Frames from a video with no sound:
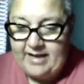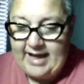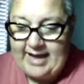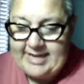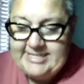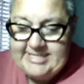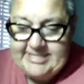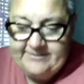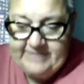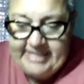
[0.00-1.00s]
I'd
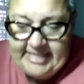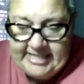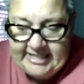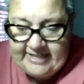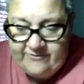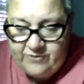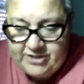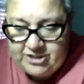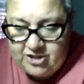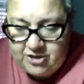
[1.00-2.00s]
give anything for
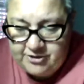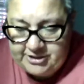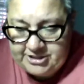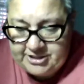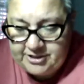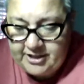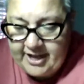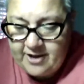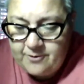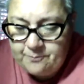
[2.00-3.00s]
the courage to
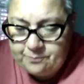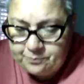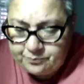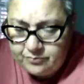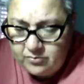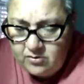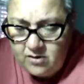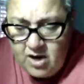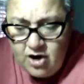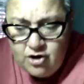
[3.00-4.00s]
allow
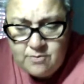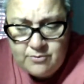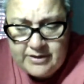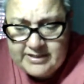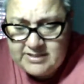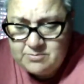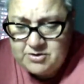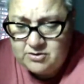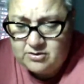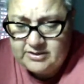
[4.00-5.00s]
her to bring this
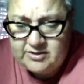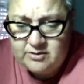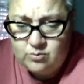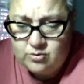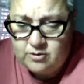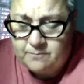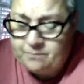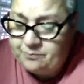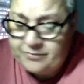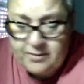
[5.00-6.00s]
miracle into the world,
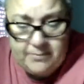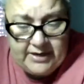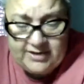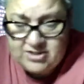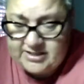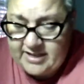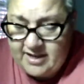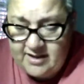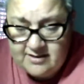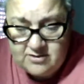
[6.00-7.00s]
but I just
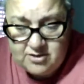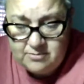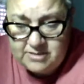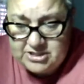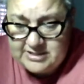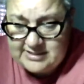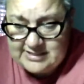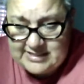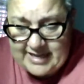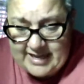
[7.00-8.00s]
can't. Too much is at
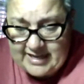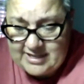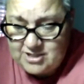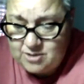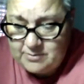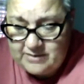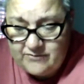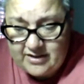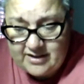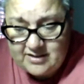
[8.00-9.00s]
stake, and too many
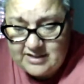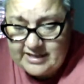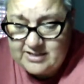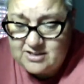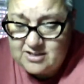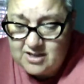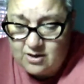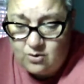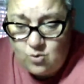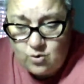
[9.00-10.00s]
fucking things
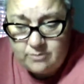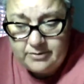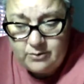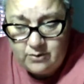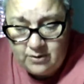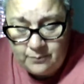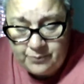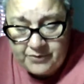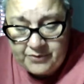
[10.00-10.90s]
go horribly wrong.